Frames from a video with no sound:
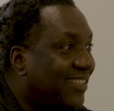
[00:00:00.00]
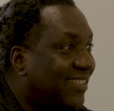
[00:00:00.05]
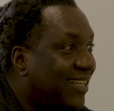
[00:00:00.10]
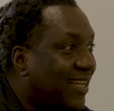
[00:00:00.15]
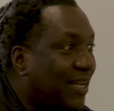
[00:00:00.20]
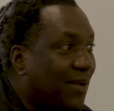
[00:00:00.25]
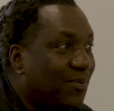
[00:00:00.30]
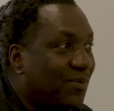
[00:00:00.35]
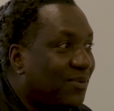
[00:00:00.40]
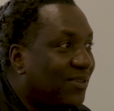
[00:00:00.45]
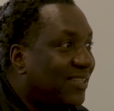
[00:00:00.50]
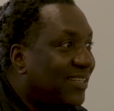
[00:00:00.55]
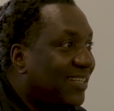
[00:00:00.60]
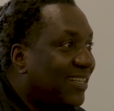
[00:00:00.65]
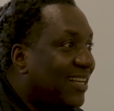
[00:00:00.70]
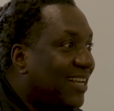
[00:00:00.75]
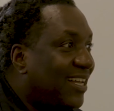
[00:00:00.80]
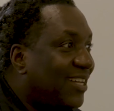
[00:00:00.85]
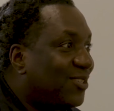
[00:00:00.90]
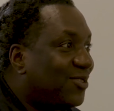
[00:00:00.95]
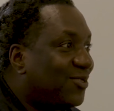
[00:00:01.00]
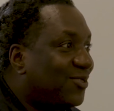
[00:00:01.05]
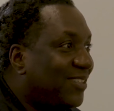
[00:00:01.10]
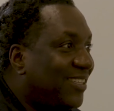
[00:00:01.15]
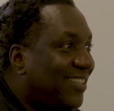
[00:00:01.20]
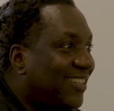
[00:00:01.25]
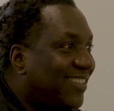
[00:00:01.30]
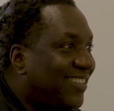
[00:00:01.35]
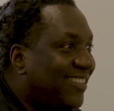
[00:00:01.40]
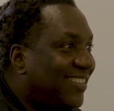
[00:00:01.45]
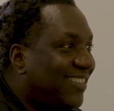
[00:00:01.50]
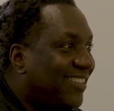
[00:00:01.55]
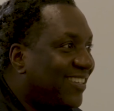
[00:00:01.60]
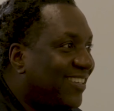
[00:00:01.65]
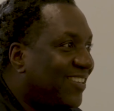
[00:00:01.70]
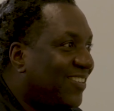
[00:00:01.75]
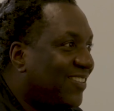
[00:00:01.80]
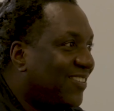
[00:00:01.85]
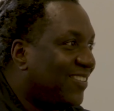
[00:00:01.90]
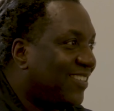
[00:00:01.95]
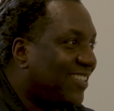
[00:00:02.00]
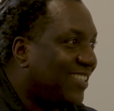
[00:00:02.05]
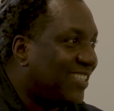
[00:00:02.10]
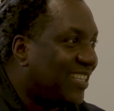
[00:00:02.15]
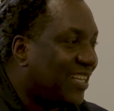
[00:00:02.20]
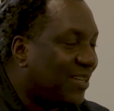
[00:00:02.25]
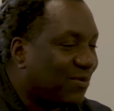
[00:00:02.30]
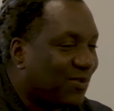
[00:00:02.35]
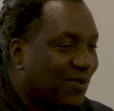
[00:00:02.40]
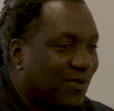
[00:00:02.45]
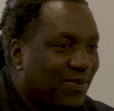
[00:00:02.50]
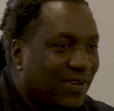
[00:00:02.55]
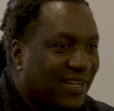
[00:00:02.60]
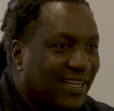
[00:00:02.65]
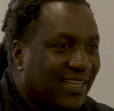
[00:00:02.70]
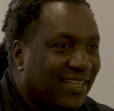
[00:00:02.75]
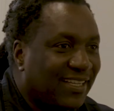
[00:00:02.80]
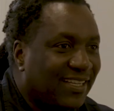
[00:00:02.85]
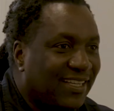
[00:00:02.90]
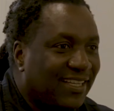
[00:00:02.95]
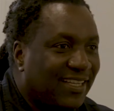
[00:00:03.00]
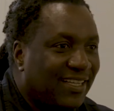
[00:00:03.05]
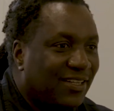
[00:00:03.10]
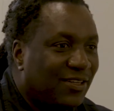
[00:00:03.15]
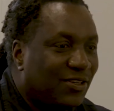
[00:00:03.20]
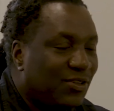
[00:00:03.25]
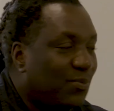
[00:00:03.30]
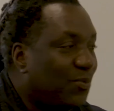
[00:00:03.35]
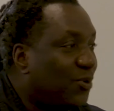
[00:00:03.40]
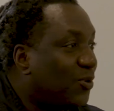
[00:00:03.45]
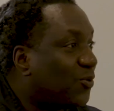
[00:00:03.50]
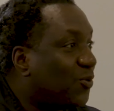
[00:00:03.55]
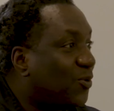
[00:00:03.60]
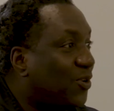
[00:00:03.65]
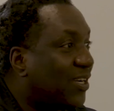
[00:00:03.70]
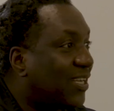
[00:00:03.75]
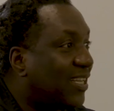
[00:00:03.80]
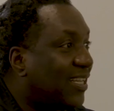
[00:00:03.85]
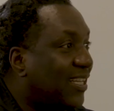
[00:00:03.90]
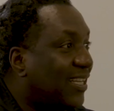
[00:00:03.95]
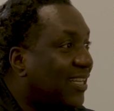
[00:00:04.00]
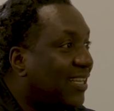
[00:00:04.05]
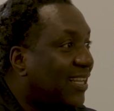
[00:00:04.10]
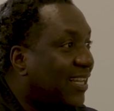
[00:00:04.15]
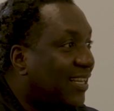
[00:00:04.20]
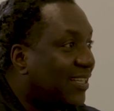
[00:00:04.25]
happened in the last 2 years, you know, in terms of like remote working.